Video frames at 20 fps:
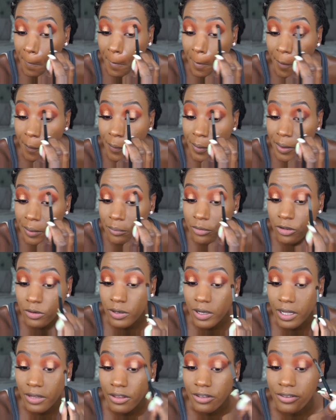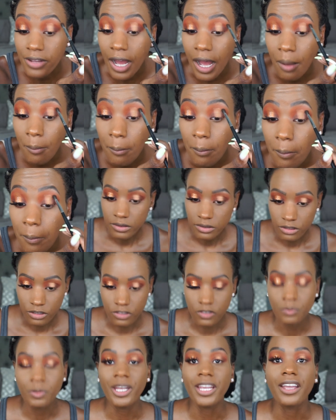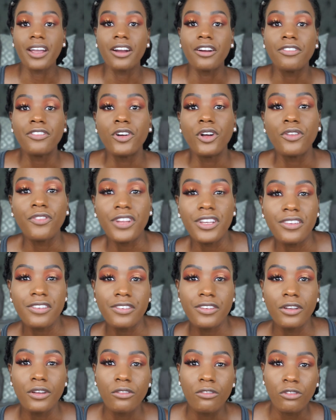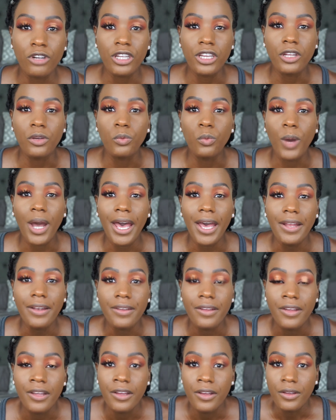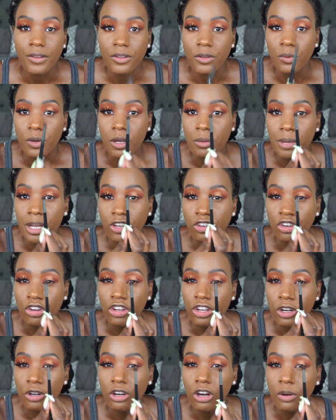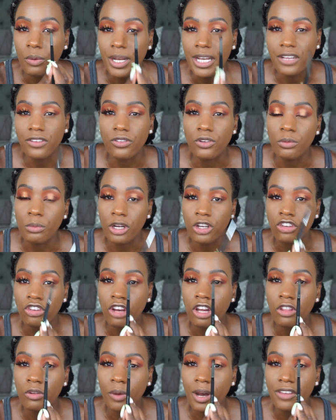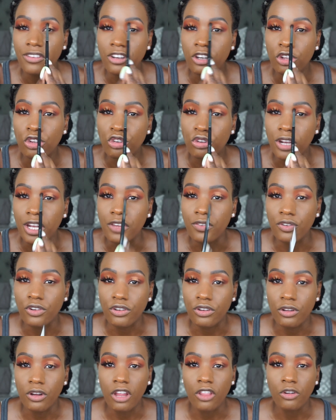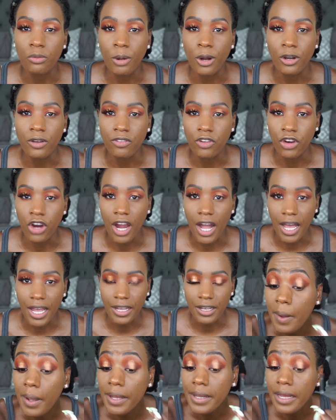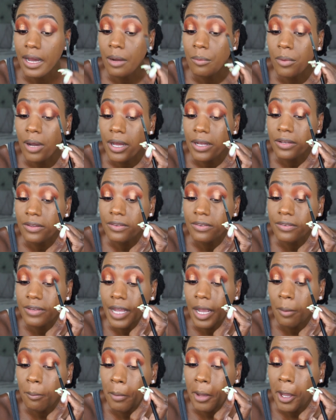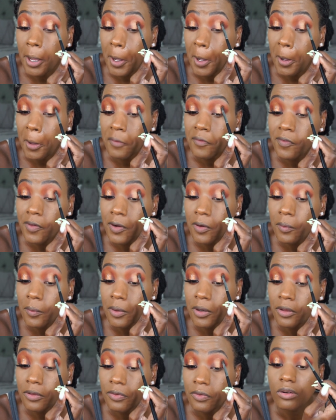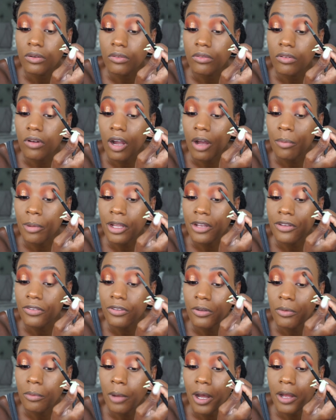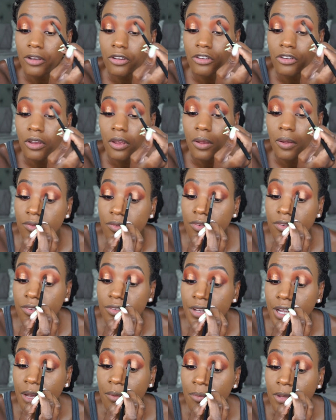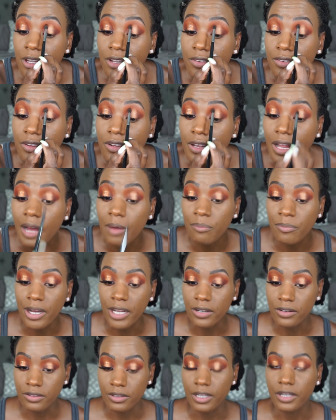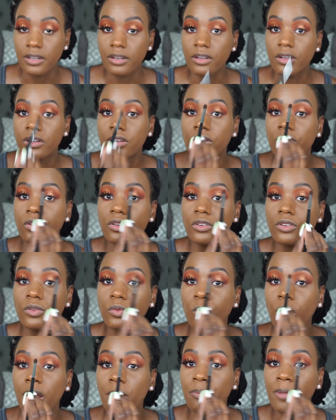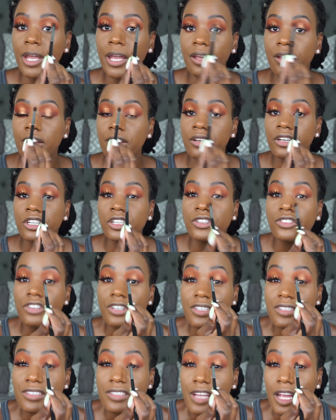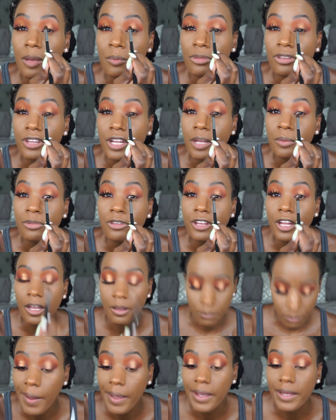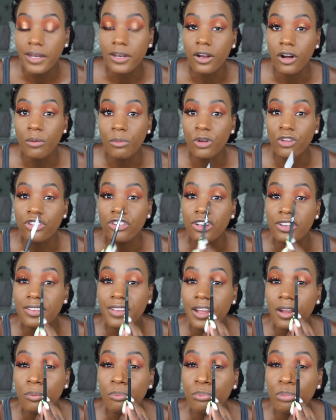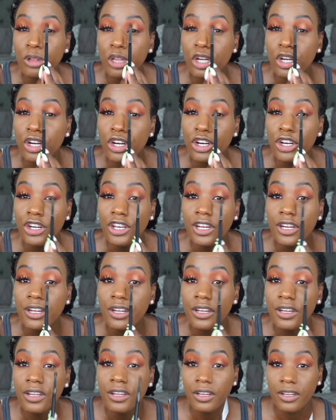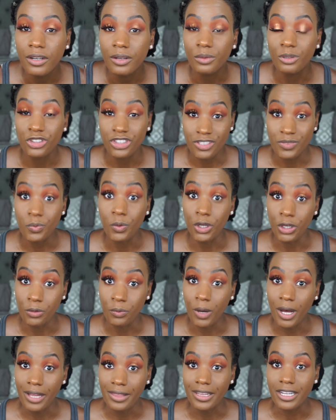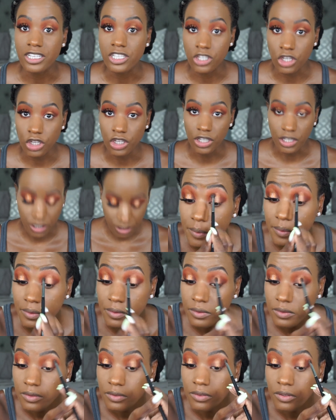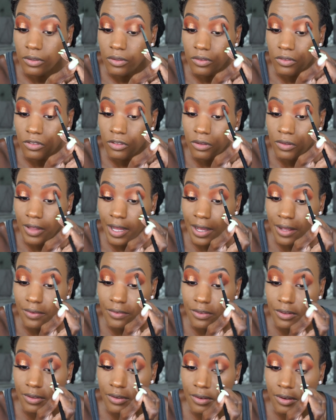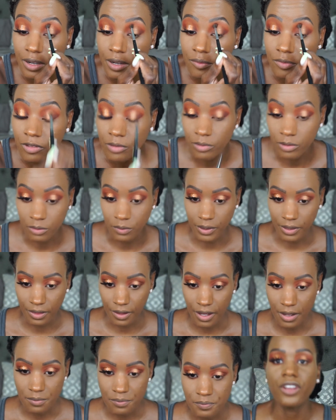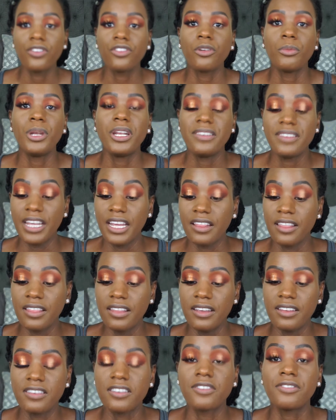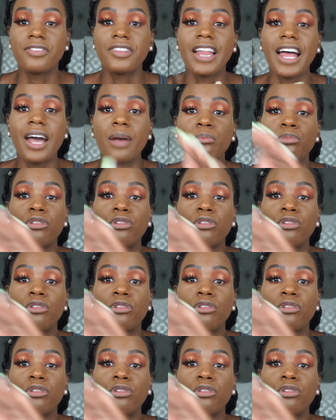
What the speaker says: And then I'm doing it on the top. Just be careful if it's still really wet. You want to make sure you don't go in it too much, otherwise it'll transfer to the other part of your eye. And now I'm kind of stamping because I don't want to rub it too much. Stamping is a lot better than swiping. Just stamp, stamp, stamp. And it almost looks like blurred, which is what you want. That's good. So do that until you're comfortable with it. So I'm going to take this flat